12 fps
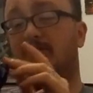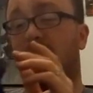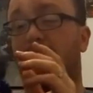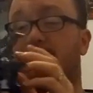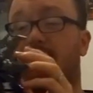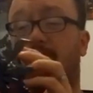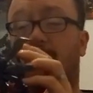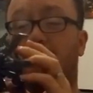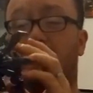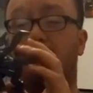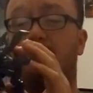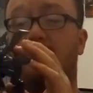suffers
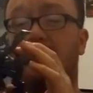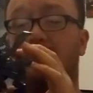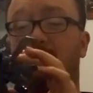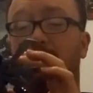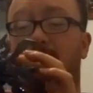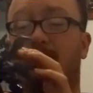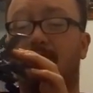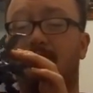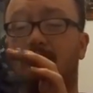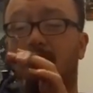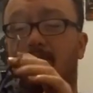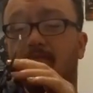from like
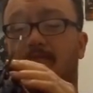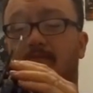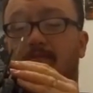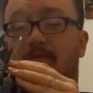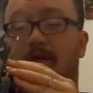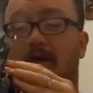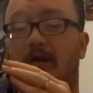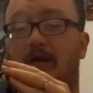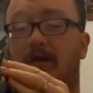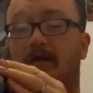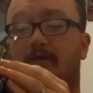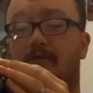a
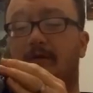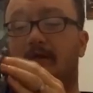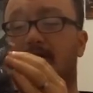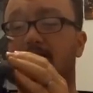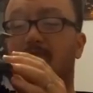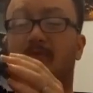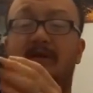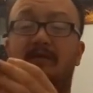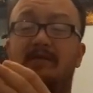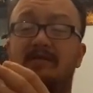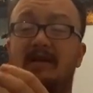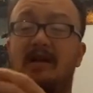lot of really
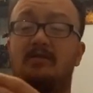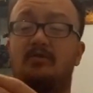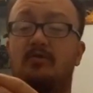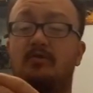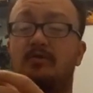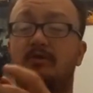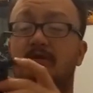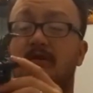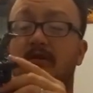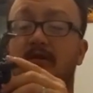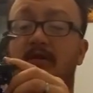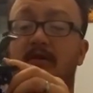weird design choices.
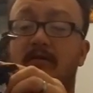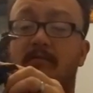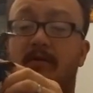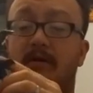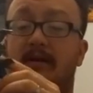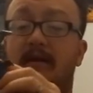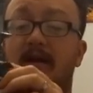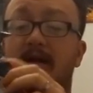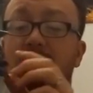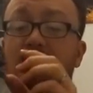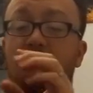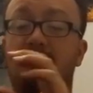But he
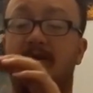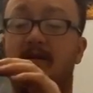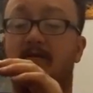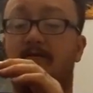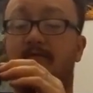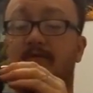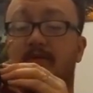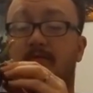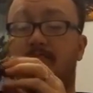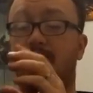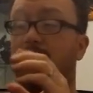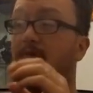has himself
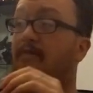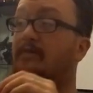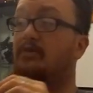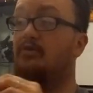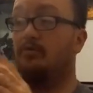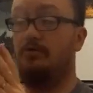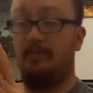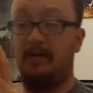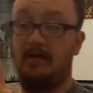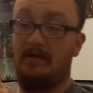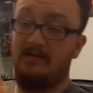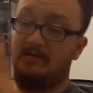some nifty shoulder
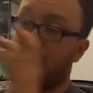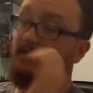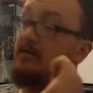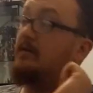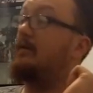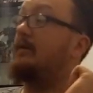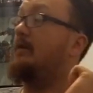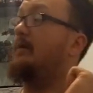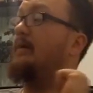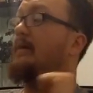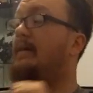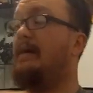pads.
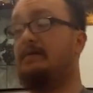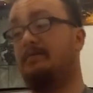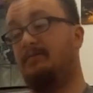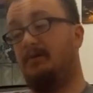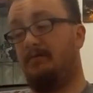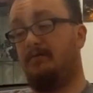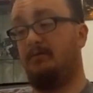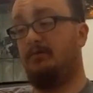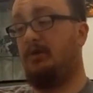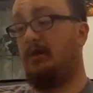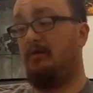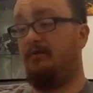He has himself some
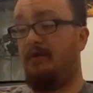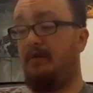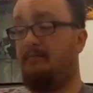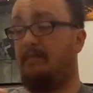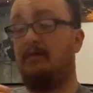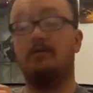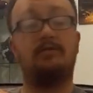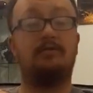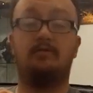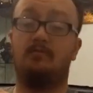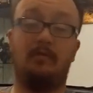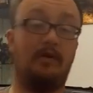chicken feet,
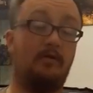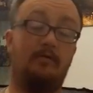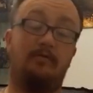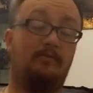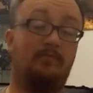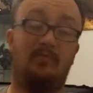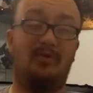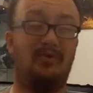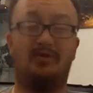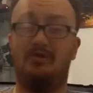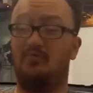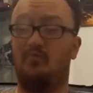because
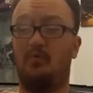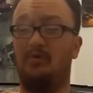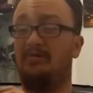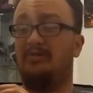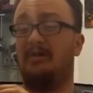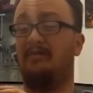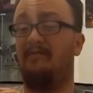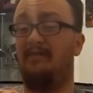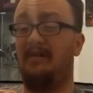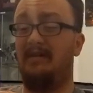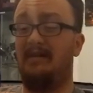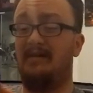who doesn't want chicken
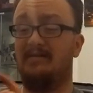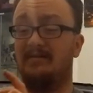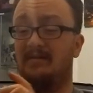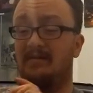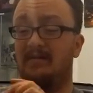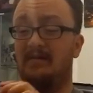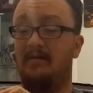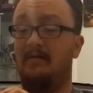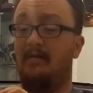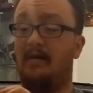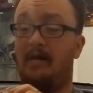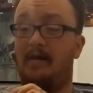feet, I guess.
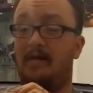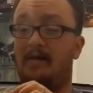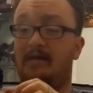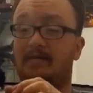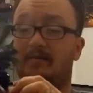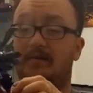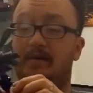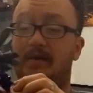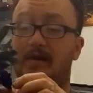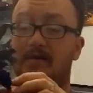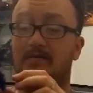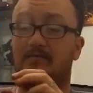And
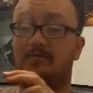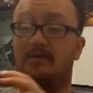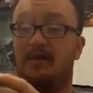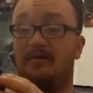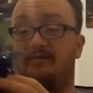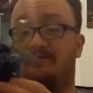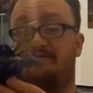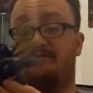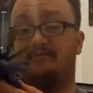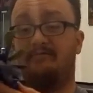he has himself